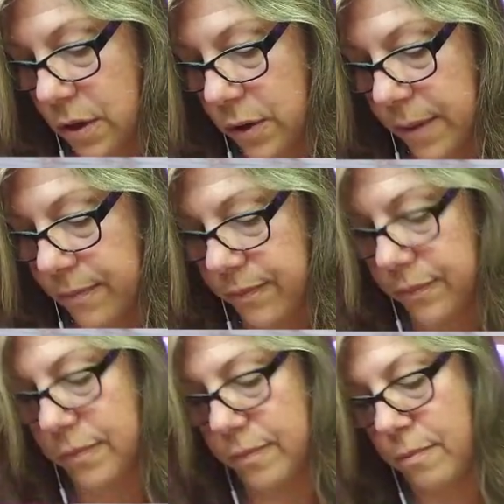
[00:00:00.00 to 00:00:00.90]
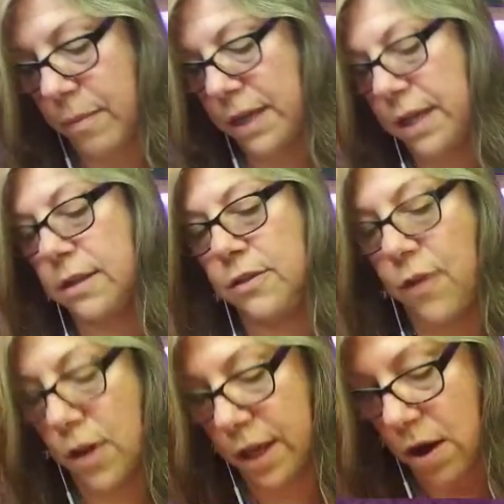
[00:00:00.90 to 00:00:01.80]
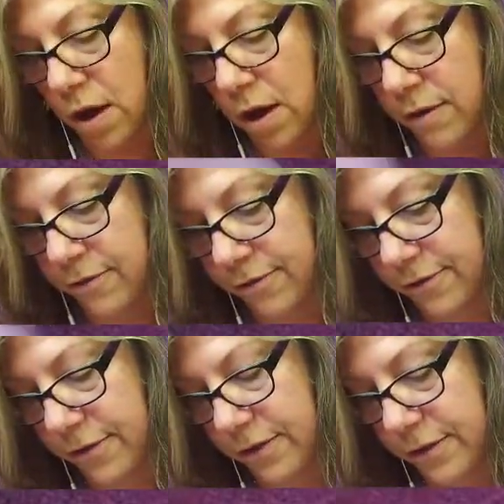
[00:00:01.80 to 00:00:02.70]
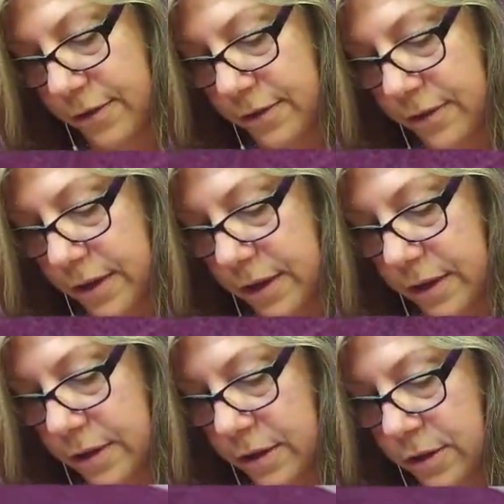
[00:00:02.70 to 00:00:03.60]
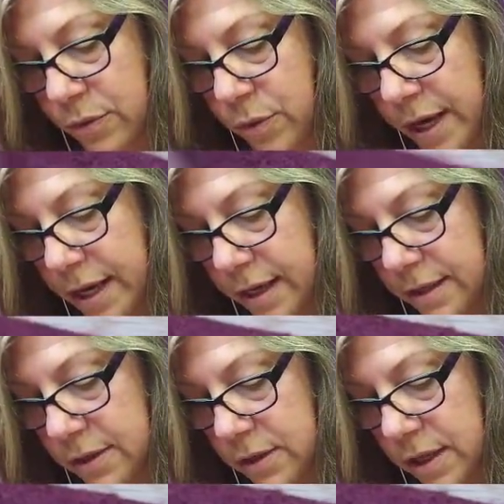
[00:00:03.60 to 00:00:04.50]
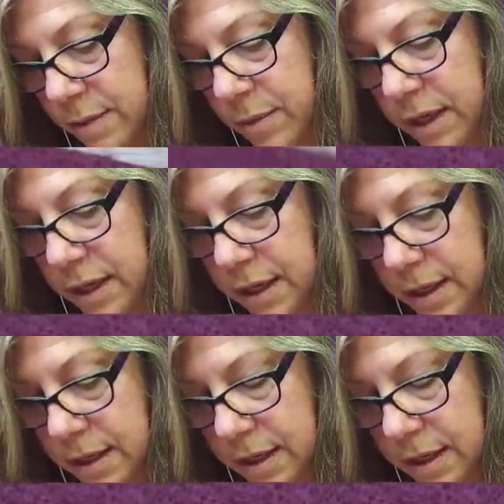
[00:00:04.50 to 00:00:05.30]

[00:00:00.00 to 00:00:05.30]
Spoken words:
Okay, my needle's falling off the thread, so let me